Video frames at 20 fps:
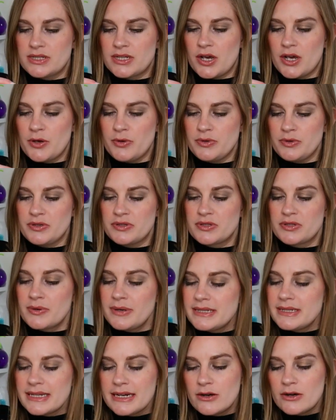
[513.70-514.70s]
so you
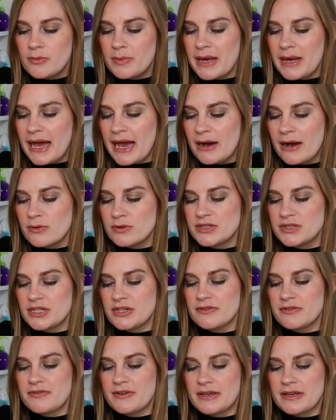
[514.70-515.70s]
squeeze a little bit out onto
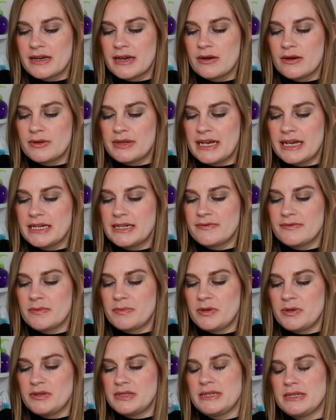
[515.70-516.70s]
your finger or the end of a
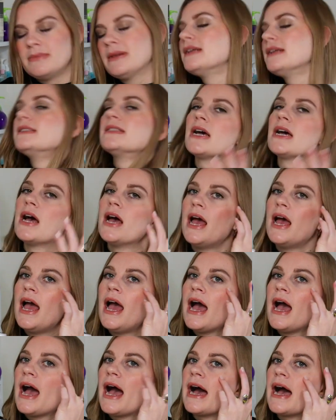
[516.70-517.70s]
beauty blender
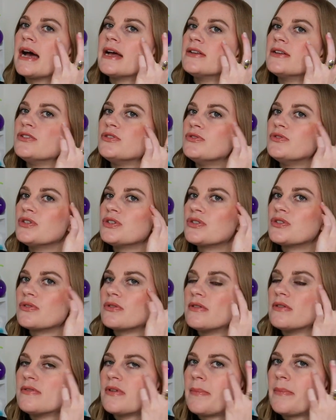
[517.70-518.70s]
and you just
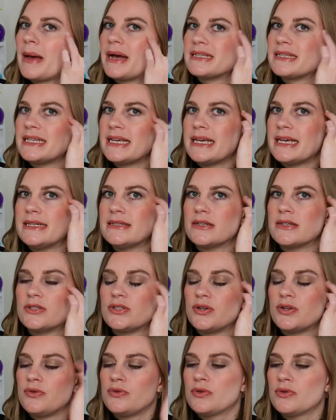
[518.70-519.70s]
sort of pat it in
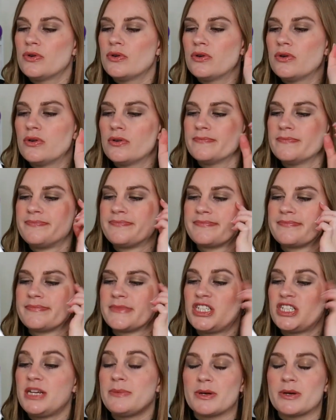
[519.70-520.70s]
to your
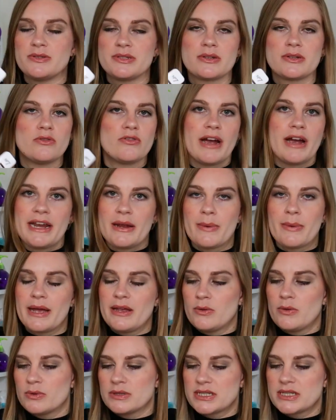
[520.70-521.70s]
cheekbones or anywhere
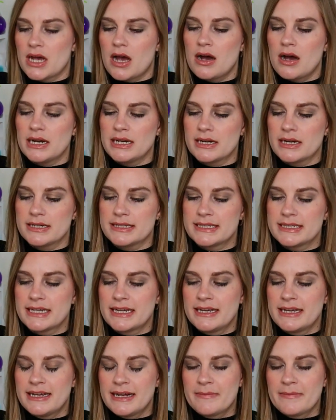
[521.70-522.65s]
you want to highlight.